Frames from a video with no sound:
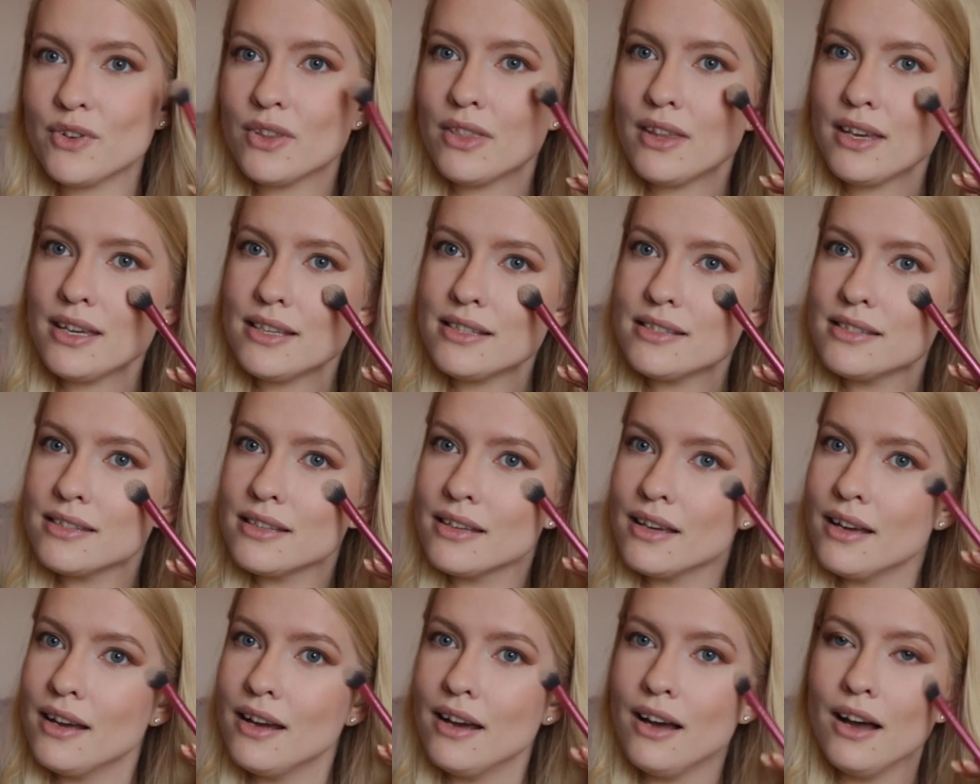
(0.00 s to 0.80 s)
for this.
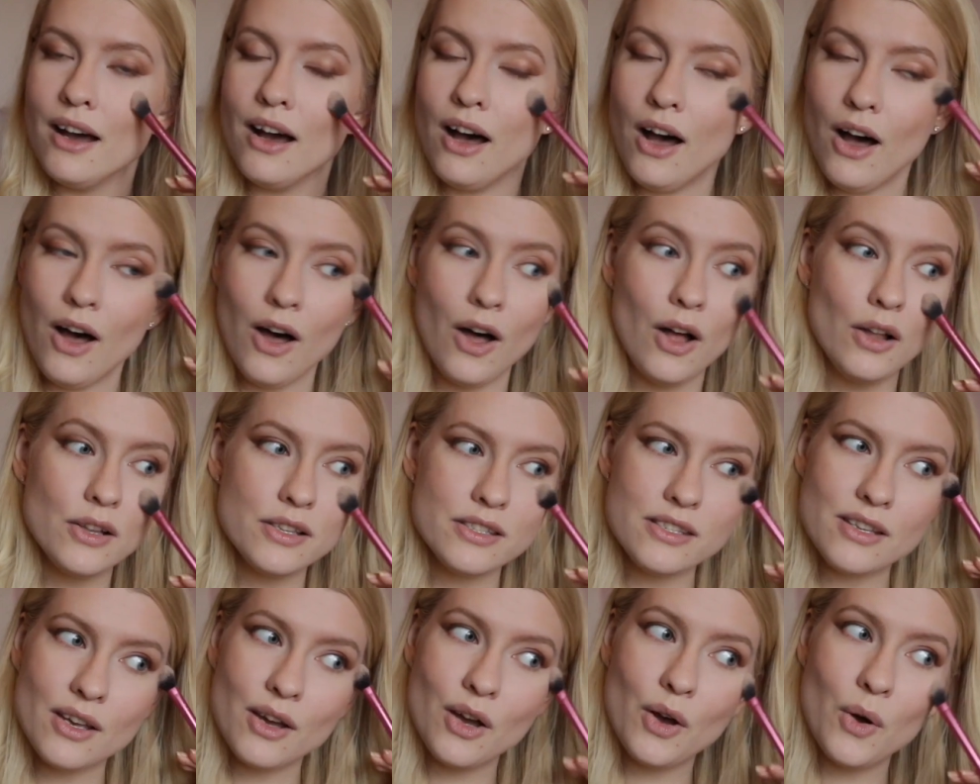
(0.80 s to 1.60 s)

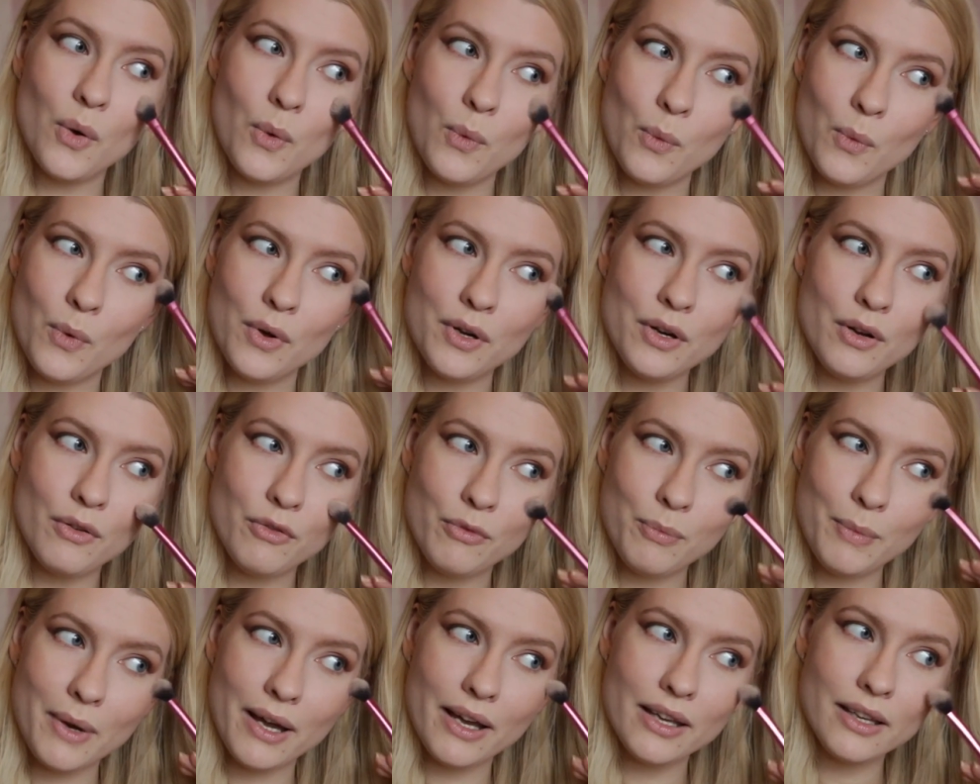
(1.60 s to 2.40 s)
Also, one
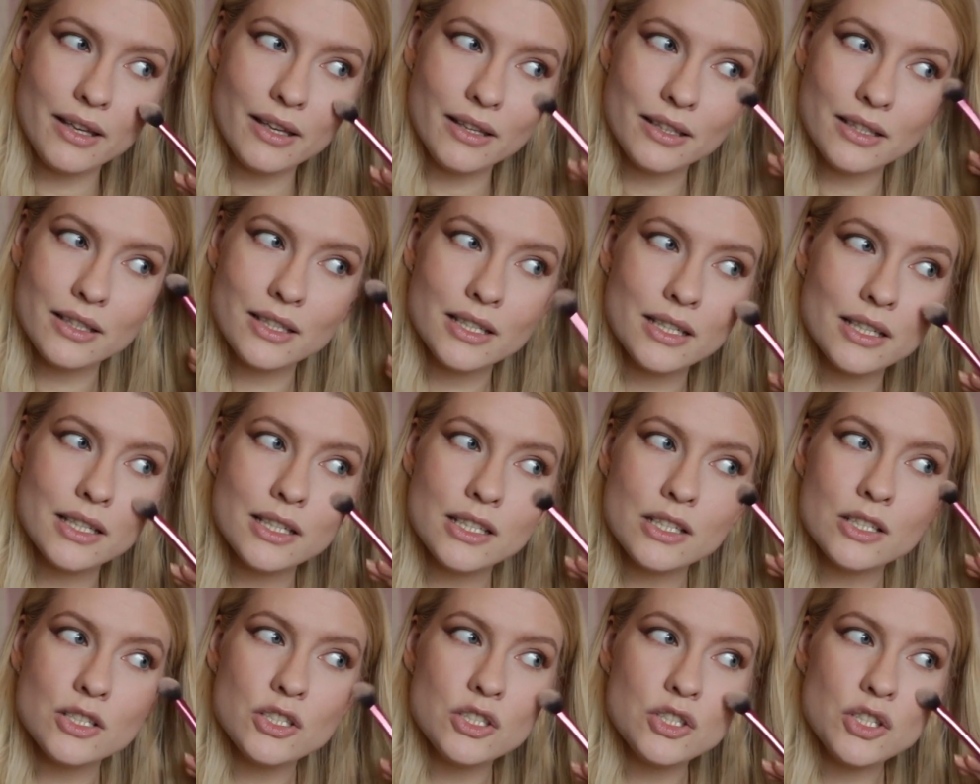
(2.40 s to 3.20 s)
of my
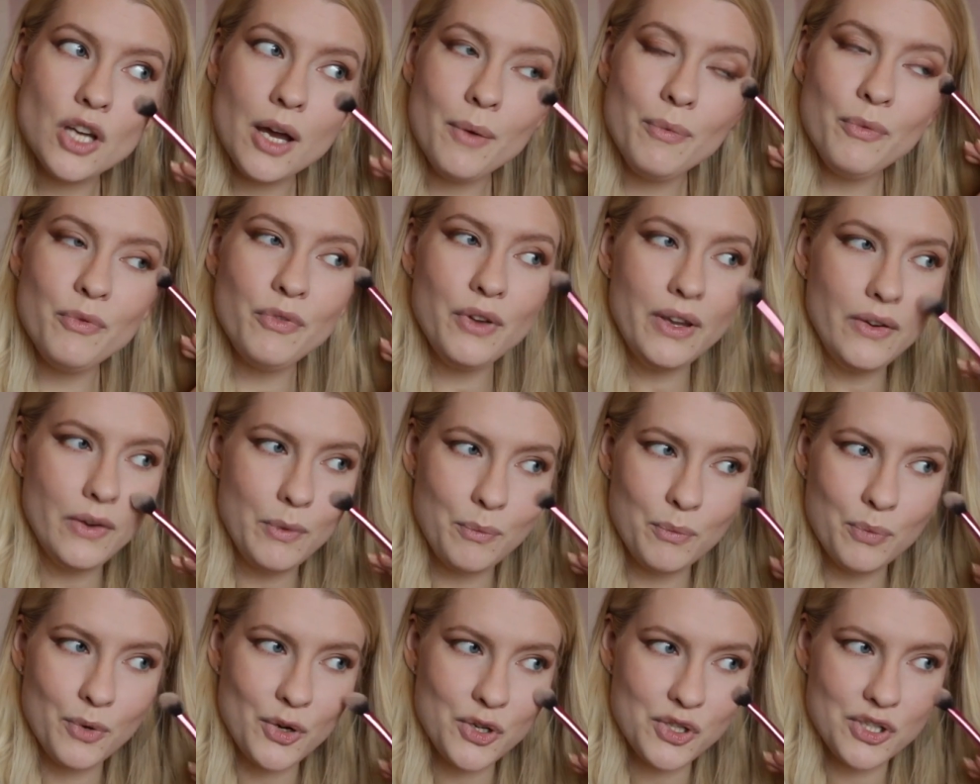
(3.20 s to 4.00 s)
top
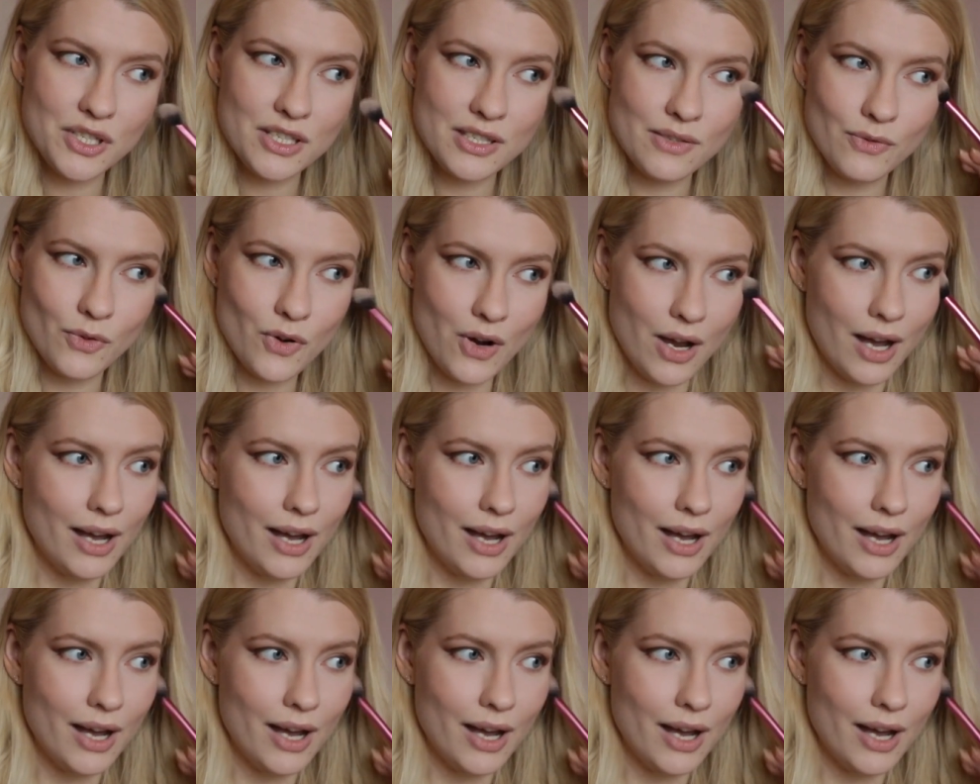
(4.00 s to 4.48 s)
favorite brushes for